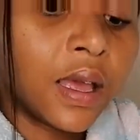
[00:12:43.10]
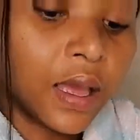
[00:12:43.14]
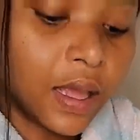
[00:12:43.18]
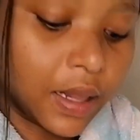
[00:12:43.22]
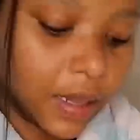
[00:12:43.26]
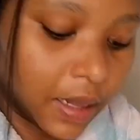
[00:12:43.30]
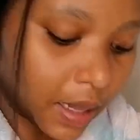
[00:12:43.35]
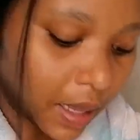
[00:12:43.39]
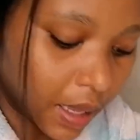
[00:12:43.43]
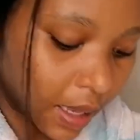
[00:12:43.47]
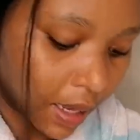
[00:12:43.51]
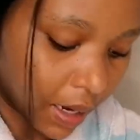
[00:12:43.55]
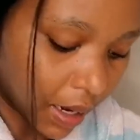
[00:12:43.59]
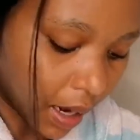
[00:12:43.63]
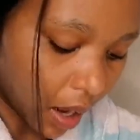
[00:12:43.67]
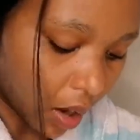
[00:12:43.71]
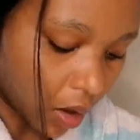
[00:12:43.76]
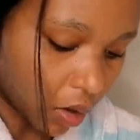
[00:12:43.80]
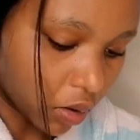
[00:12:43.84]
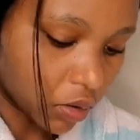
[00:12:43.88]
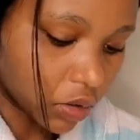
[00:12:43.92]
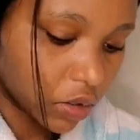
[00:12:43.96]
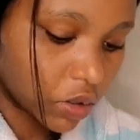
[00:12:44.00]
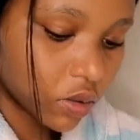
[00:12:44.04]
And then
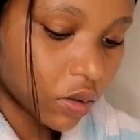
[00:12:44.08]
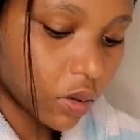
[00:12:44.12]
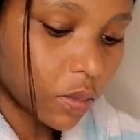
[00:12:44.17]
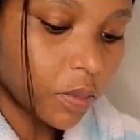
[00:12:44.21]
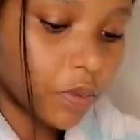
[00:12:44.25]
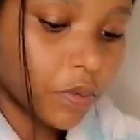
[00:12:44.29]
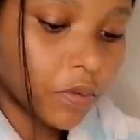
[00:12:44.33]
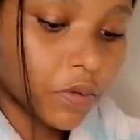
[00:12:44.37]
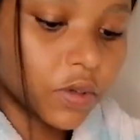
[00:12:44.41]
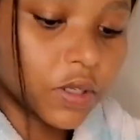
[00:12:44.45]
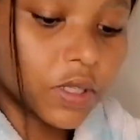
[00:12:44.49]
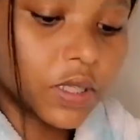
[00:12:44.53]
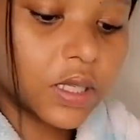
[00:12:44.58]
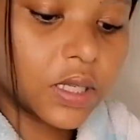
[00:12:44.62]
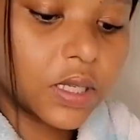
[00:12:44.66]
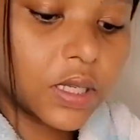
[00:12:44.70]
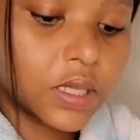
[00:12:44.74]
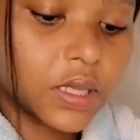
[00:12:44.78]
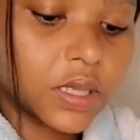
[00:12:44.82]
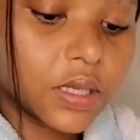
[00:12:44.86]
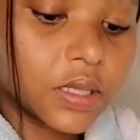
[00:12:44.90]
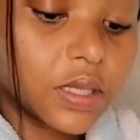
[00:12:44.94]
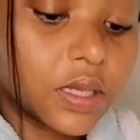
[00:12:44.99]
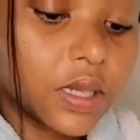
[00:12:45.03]
I also bought
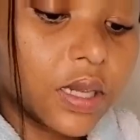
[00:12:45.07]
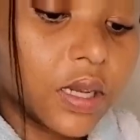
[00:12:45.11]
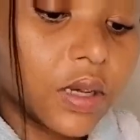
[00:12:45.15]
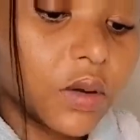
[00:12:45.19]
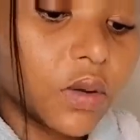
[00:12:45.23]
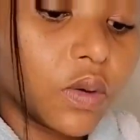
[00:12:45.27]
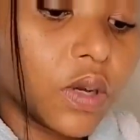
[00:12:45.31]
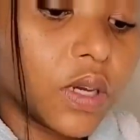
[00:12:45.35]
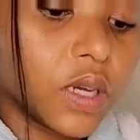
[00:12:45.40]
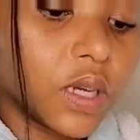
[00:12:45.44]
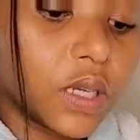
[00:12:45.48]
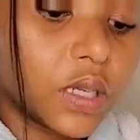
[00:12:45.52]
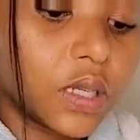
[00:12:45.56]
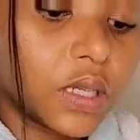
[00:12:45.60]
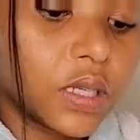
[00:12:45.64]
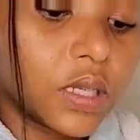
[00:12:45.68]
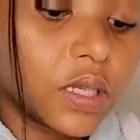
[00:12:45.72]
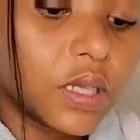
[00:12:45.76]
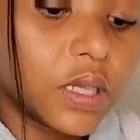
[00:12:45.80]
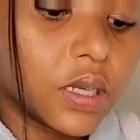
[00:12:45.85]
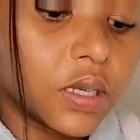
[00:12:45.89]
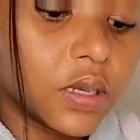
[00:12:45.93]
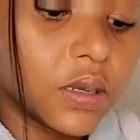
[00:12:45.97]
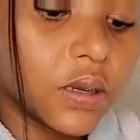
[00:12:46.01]
this
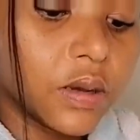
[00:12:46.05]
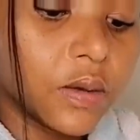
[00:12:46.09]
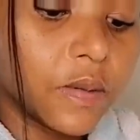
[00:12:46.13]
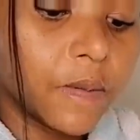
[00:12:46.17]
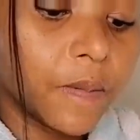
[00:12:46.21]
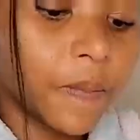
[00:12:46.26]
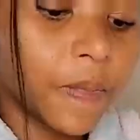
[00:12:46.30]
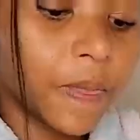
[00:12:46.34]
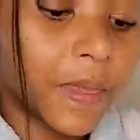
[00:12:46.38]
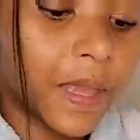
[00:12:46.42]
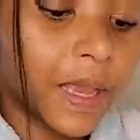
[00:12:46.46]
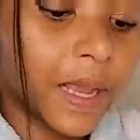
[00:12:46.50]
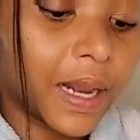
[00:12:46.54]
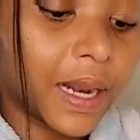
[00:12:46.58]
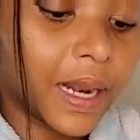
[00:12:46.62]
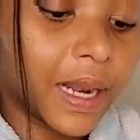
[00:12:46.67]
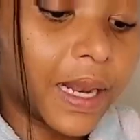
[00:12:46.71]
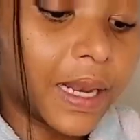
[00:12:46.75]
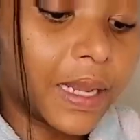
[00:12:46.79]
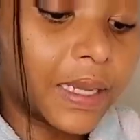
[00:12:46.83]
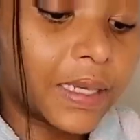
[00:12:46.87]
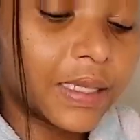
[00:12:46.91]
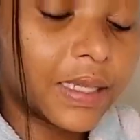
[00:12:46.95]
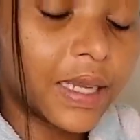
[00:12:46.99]
liquid
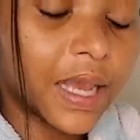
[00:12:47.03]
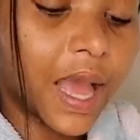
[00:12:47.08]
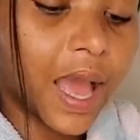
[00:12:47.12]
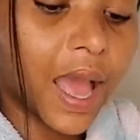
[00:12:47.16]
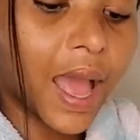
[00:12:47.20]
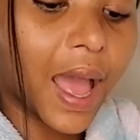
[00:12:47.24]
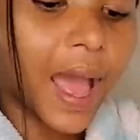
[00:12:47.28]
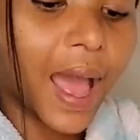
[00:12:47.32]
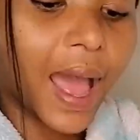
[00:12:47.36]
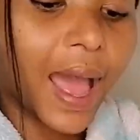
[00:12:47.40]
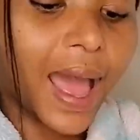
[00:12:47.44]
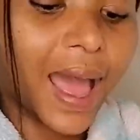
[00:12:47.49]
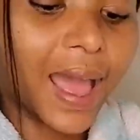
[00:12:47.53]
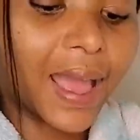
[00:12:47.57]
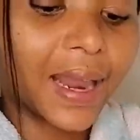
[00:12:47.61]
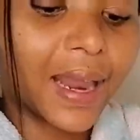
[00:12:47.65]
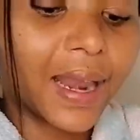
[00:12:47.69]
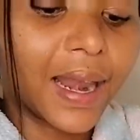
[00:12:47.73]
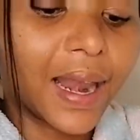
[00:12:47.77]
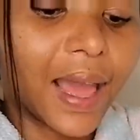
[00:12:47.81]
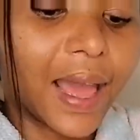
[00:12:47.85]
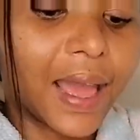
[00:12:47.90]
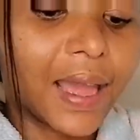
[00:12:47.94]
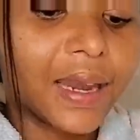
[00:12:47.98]
glitter
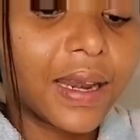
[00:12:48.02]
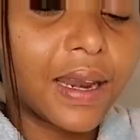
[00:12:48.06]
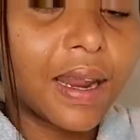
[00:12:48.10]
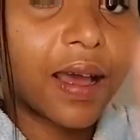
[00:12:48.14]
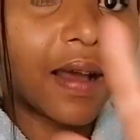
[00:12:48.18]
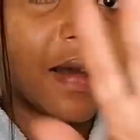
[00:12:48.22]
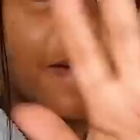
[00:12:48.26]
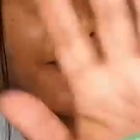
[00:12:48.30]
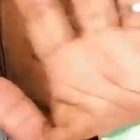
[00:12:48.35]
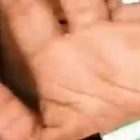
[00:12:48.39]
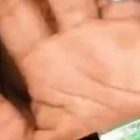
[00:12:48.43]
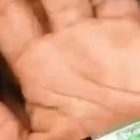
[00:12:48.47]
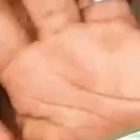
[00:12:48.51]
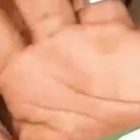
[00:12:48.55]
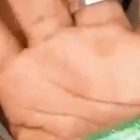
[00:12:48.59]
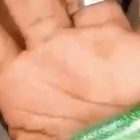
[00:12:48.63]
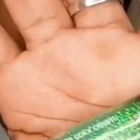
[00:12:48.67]
eyeliner.